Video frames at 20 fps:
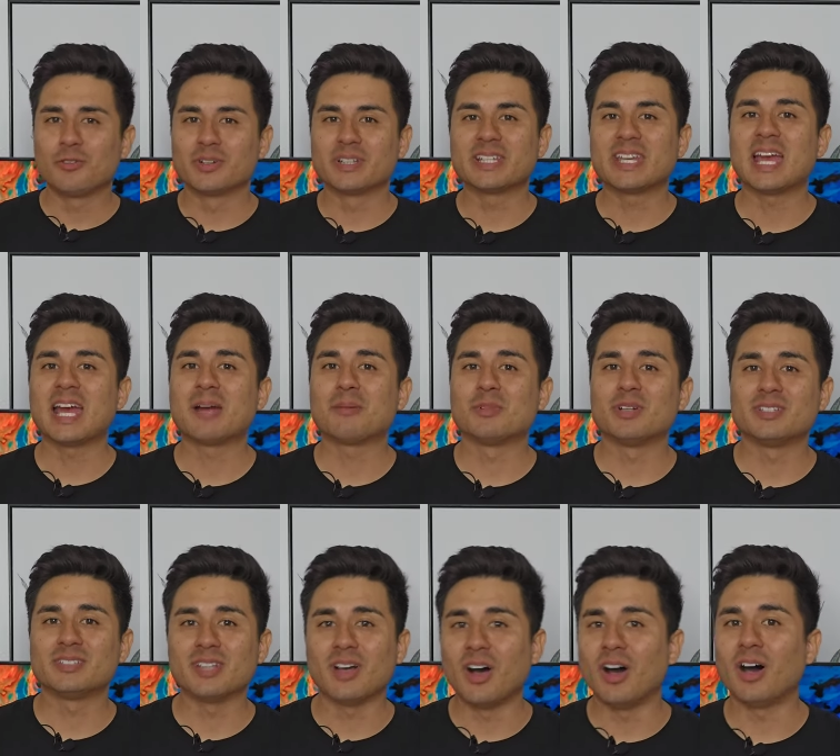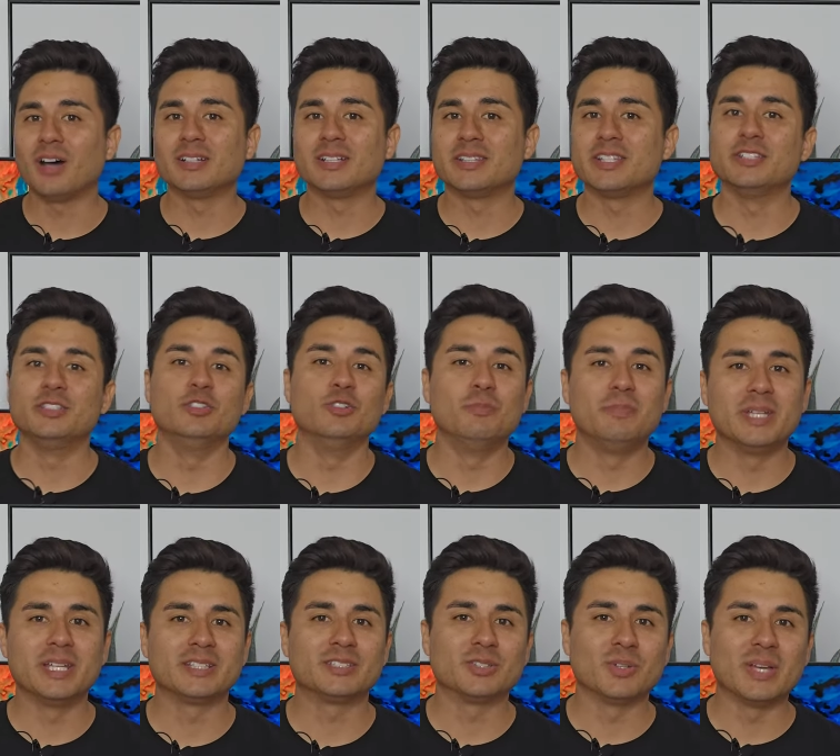for the cameras on the new
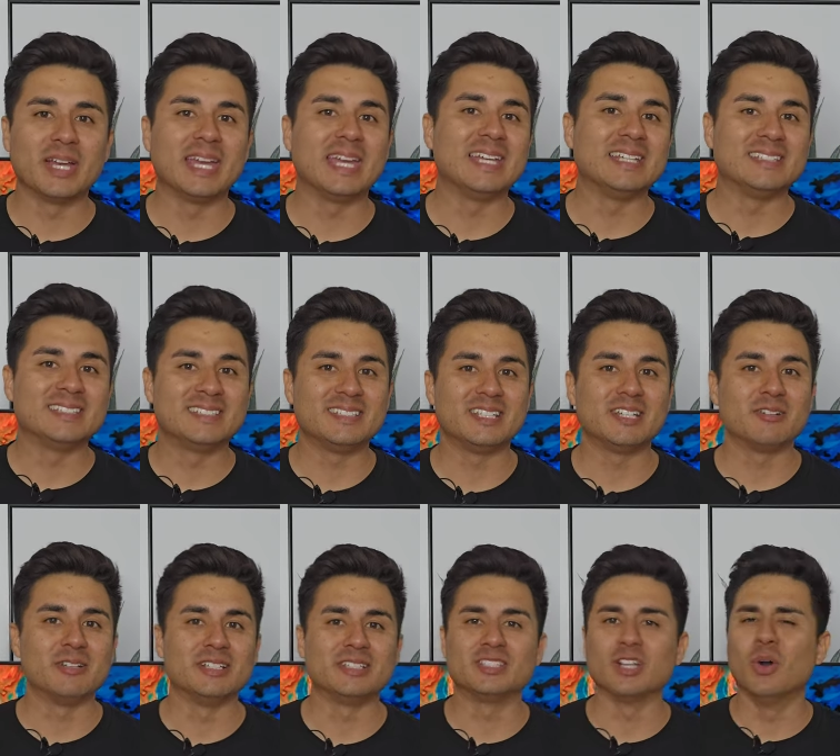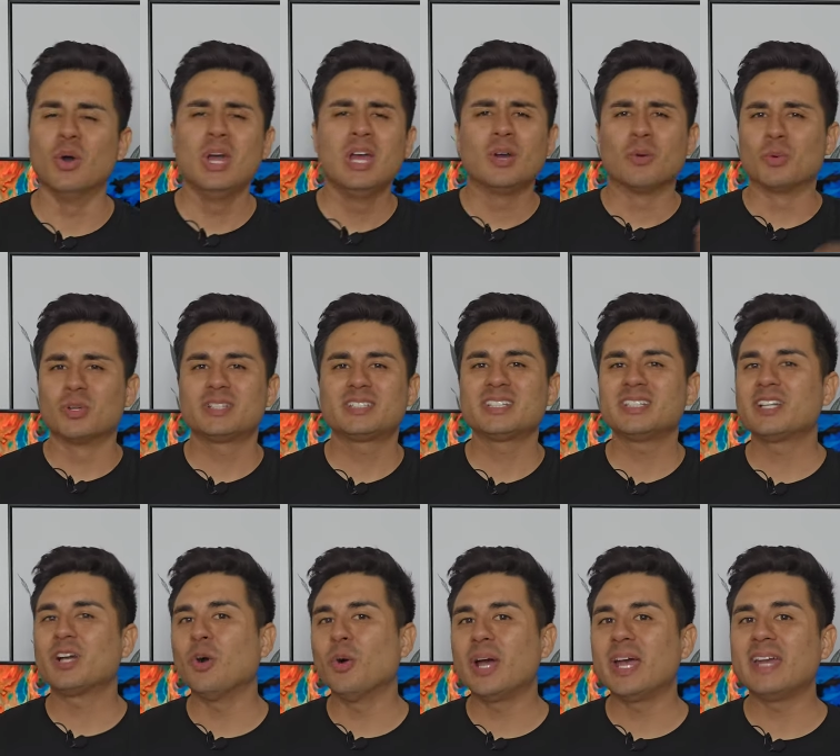Pixel 8 series. So we're just
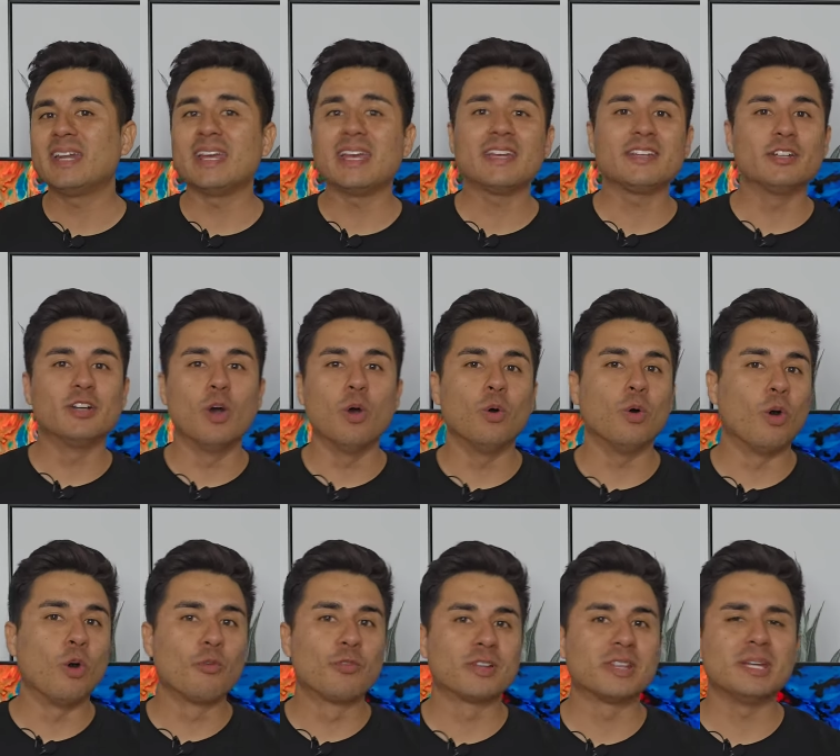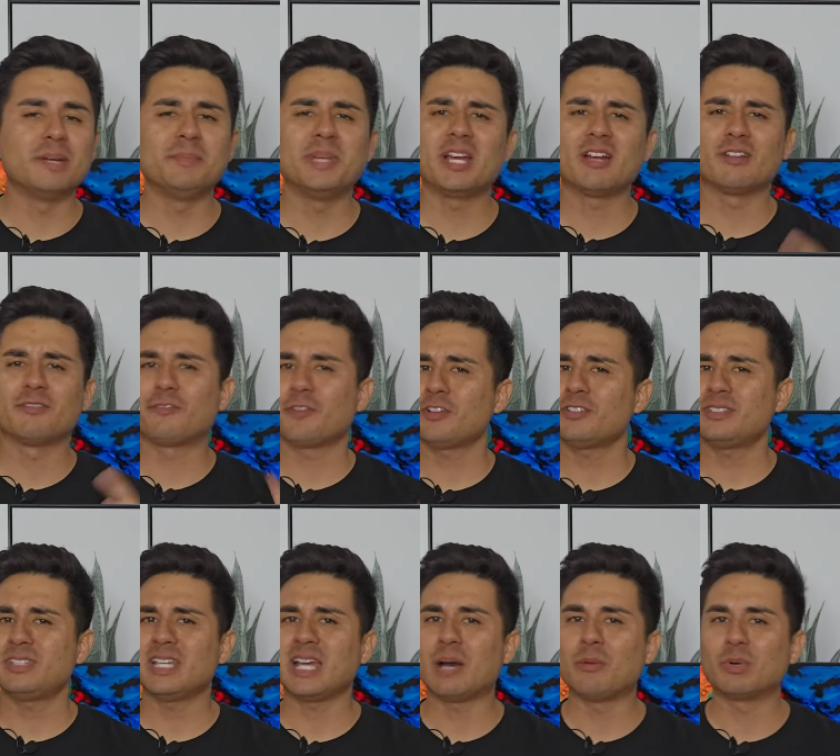gonna go ahead and go over them here. And
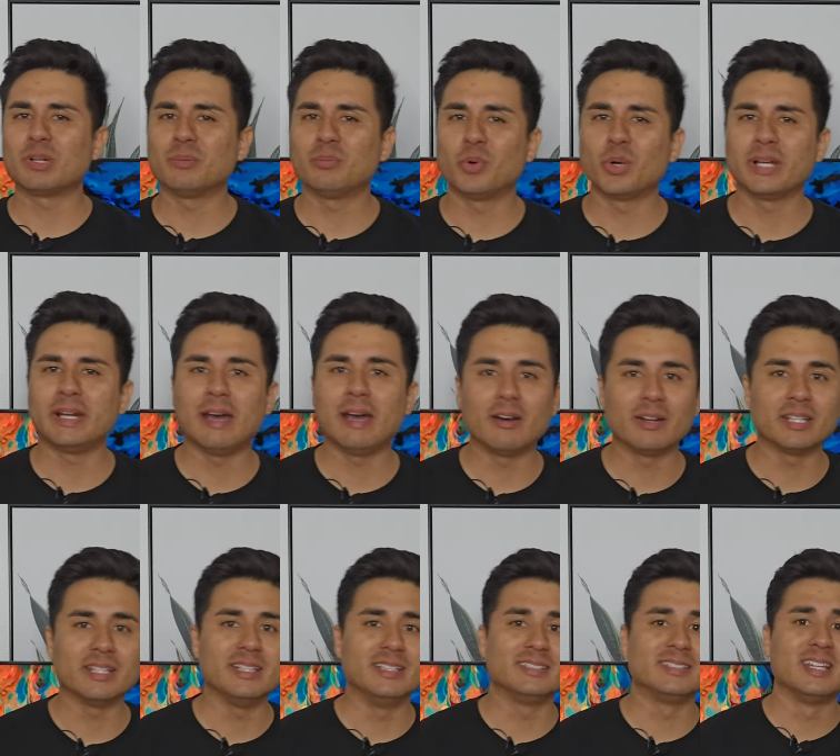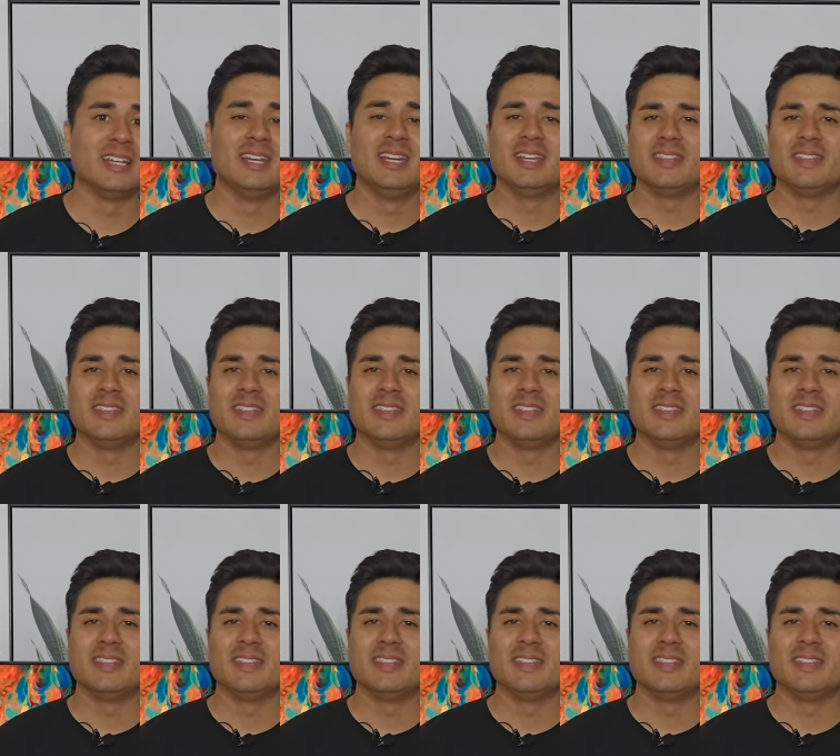first thing I wanna point out is